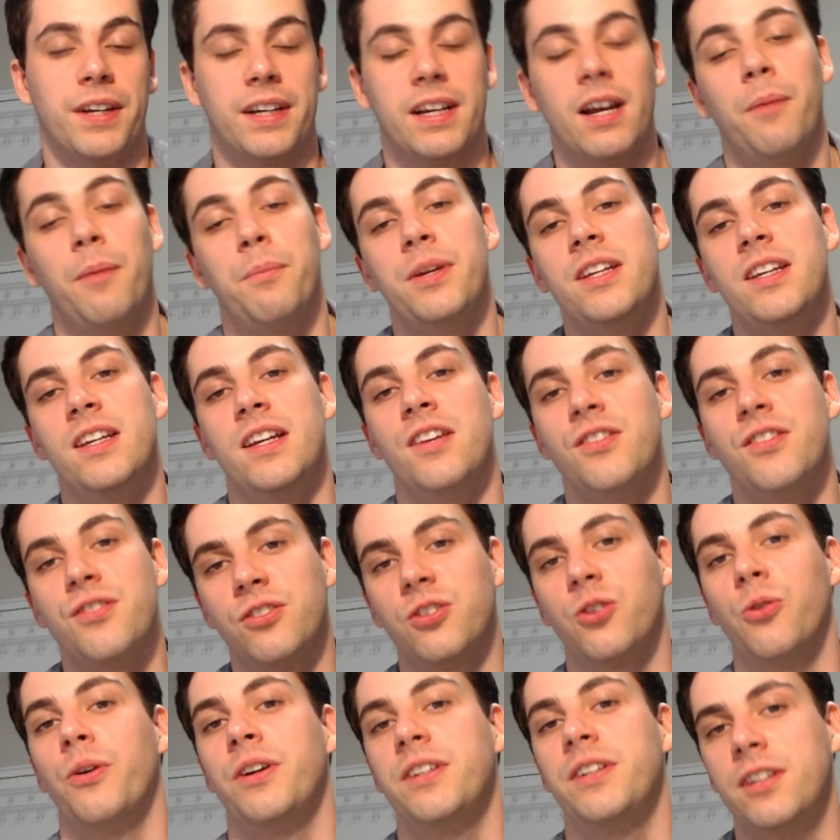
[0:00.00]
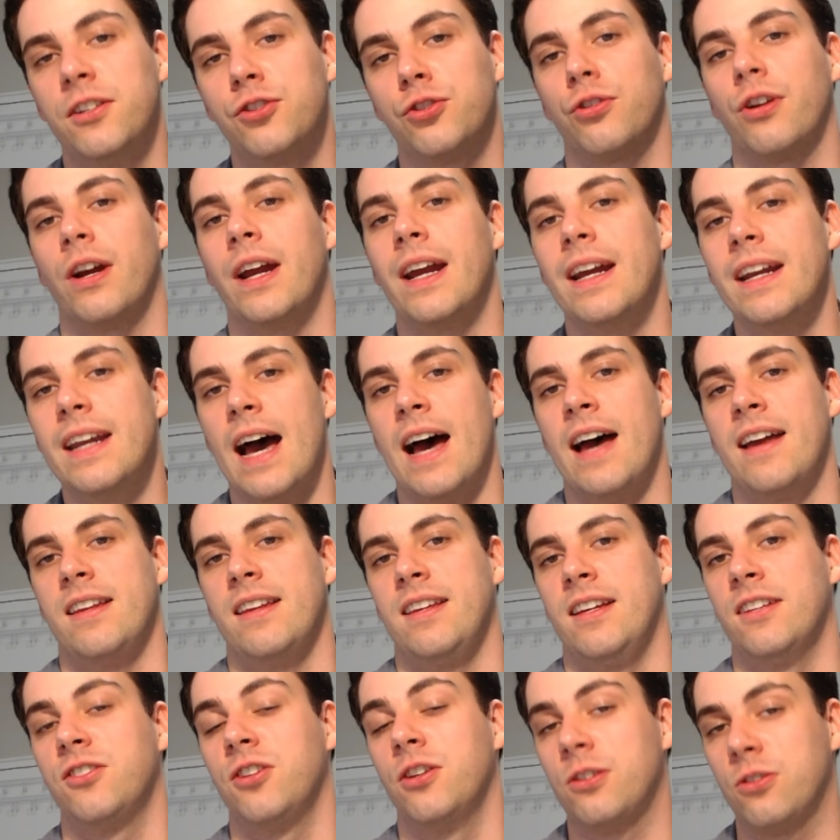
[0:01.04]
The company isn't going to trade at
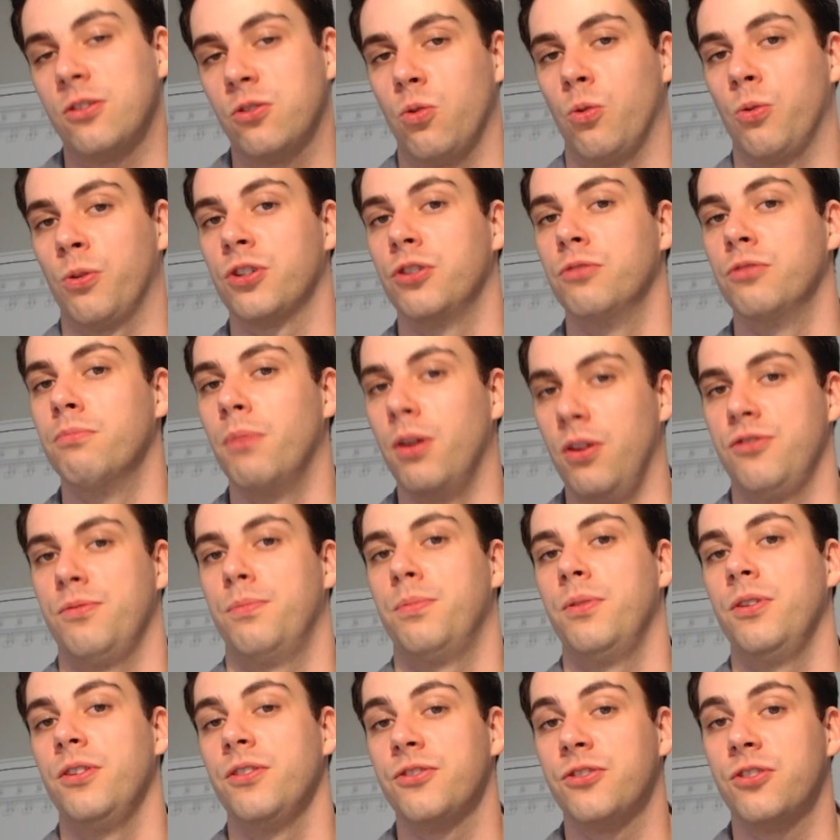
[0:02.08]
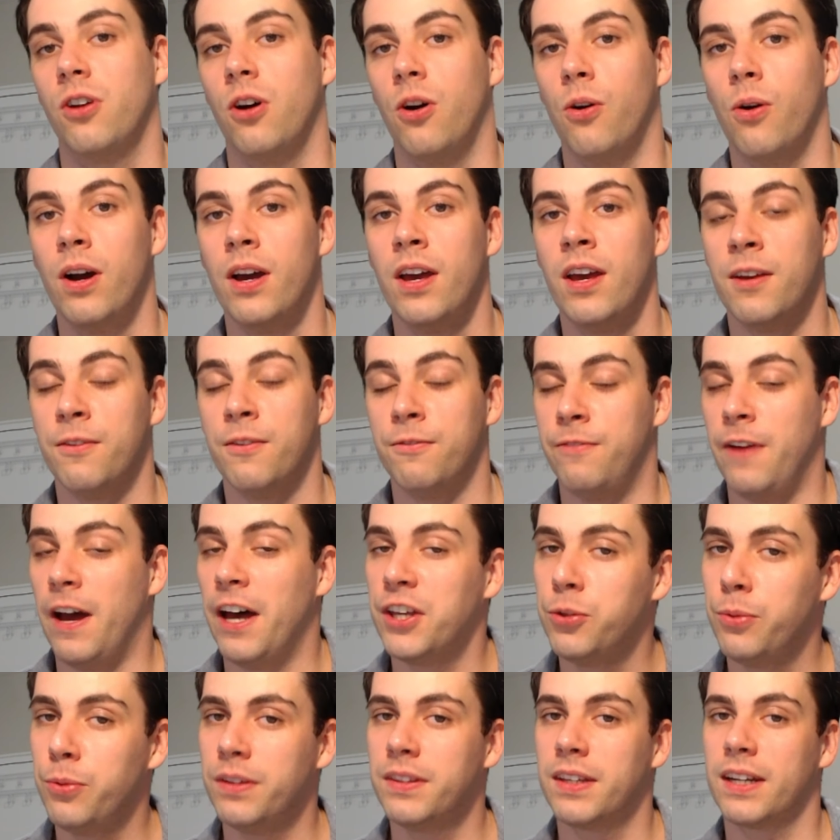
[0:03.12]
its historical multiple. So
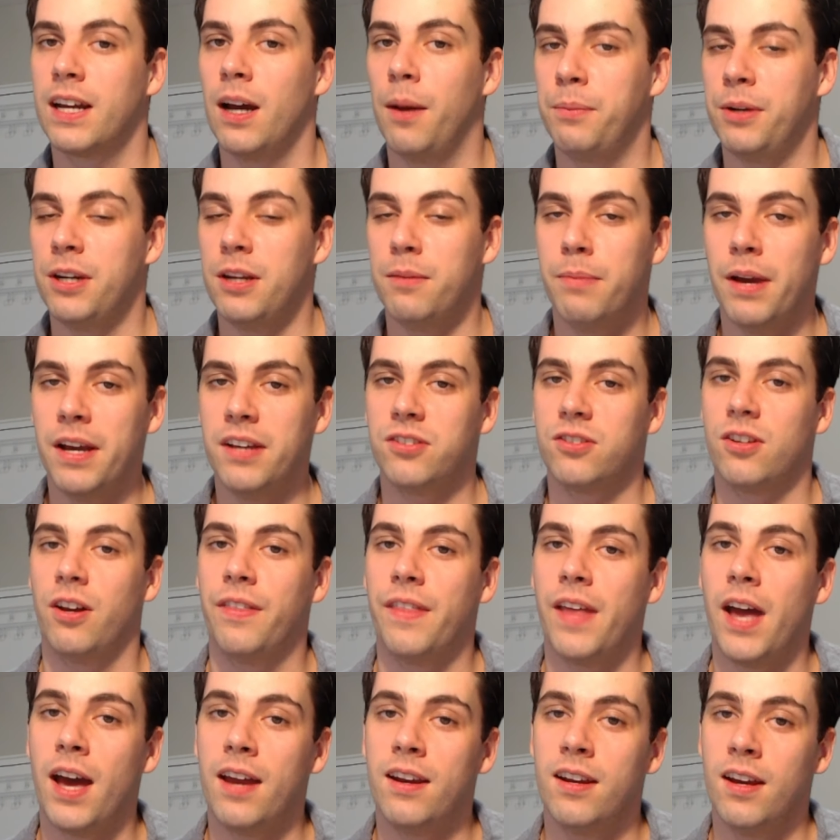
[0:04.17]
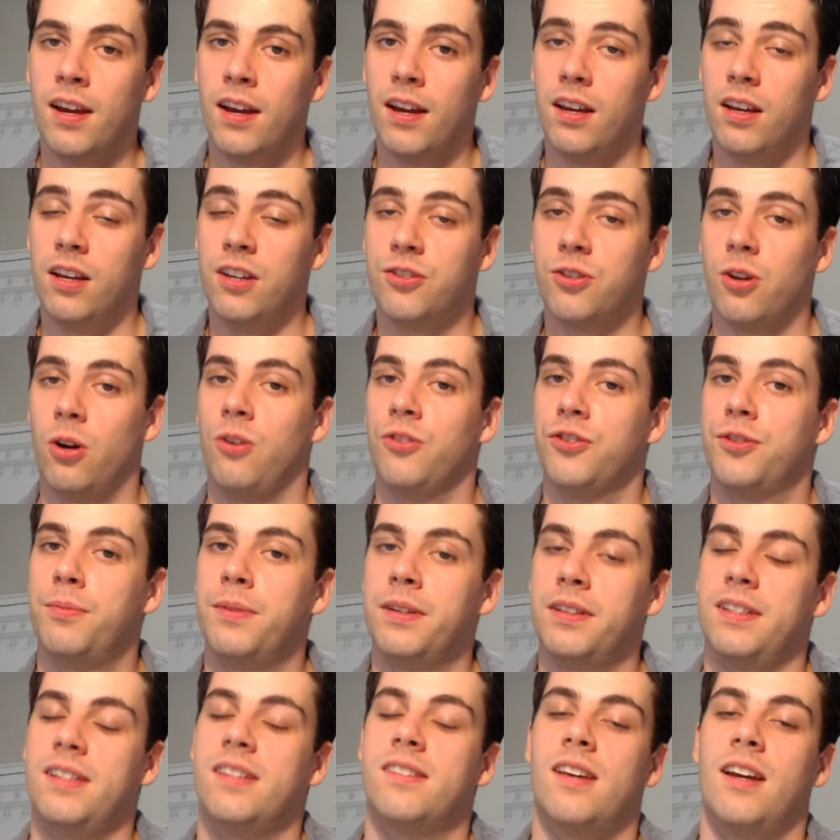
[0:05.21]
valuing the company based on that is
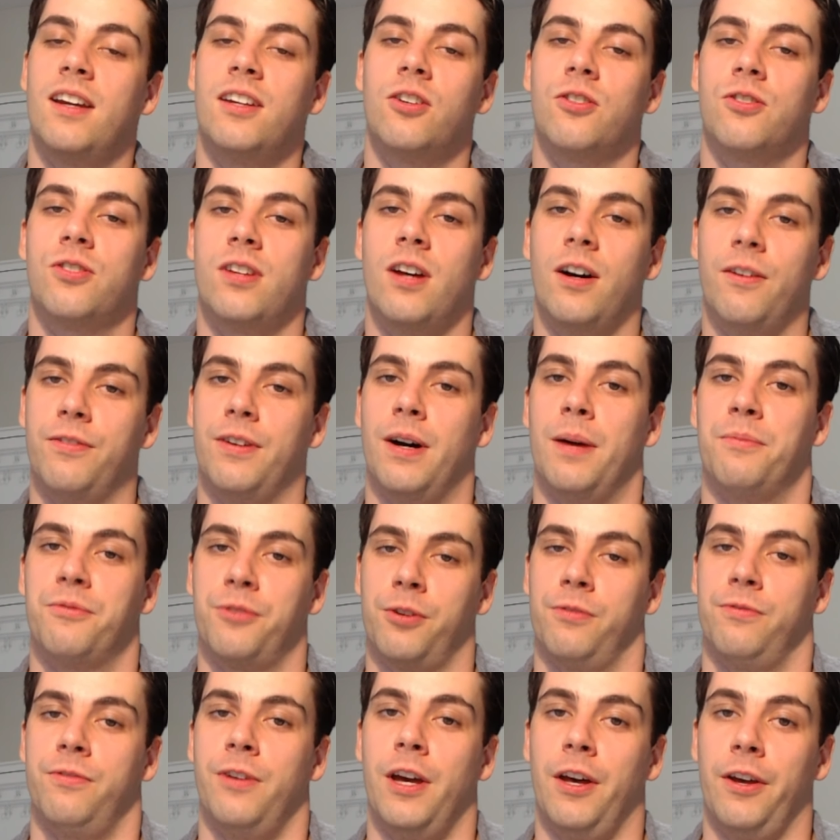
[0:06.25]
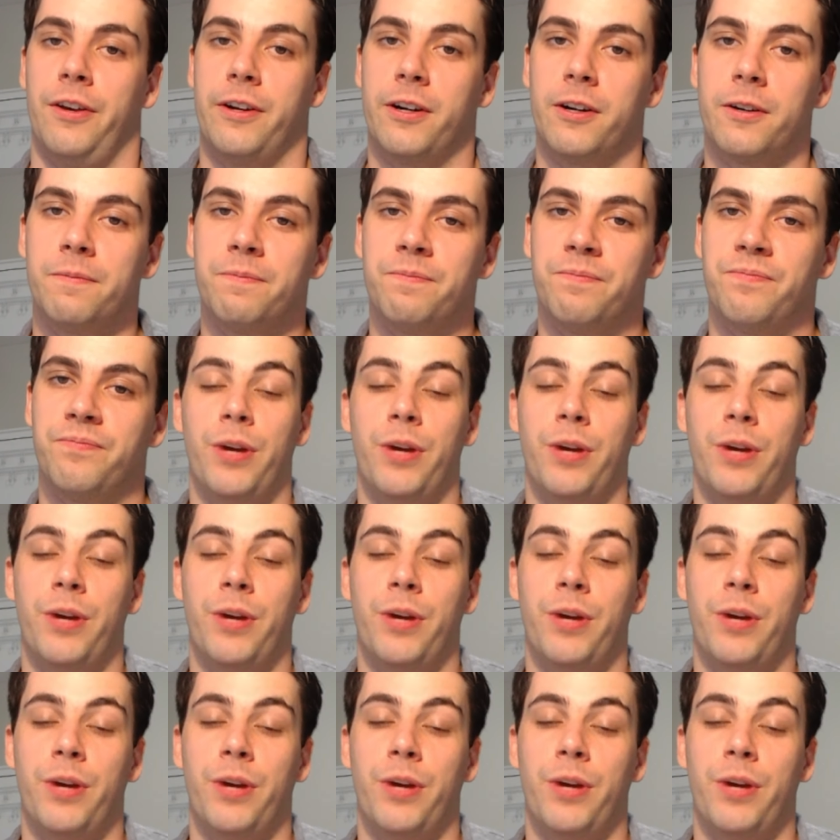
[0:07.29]
ultimately setting yourself up for failure.